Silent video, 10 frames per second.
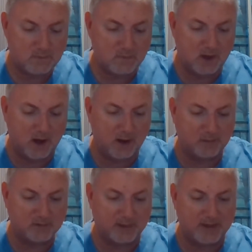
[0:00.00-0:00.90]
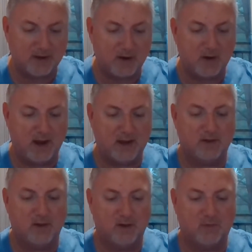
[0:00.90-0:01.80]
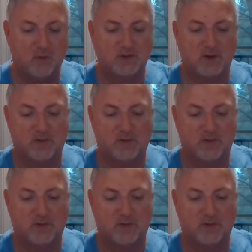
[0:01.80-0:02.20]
So we get there, and of course,